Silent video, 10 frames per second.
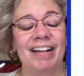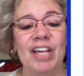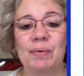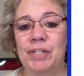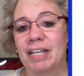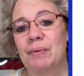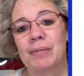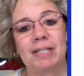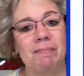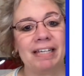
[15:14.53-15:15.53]
It
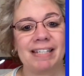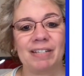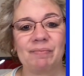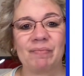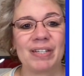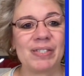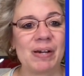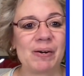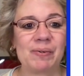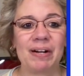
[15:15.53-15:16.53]
was amazing.
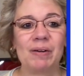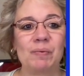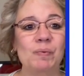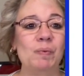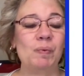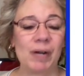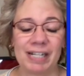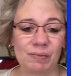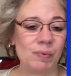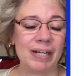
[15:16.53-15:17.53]
So
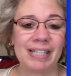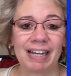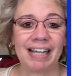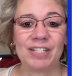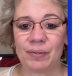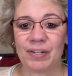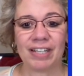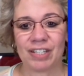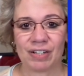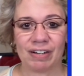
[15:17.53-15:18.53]
what did I do to
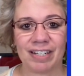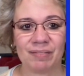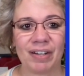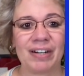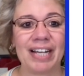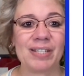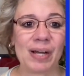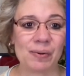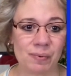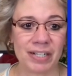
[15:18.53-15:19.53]
get started? All right,
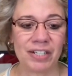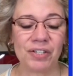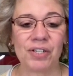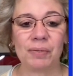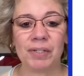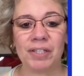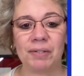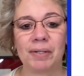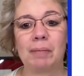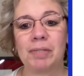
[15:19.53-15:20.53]
so I want to share with
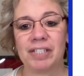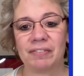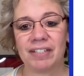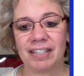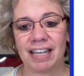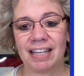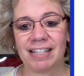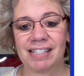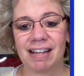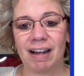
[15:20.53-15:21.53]
you a couple different
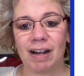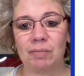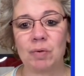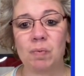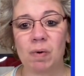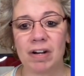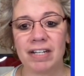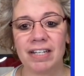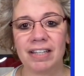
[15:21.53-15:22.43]
things. One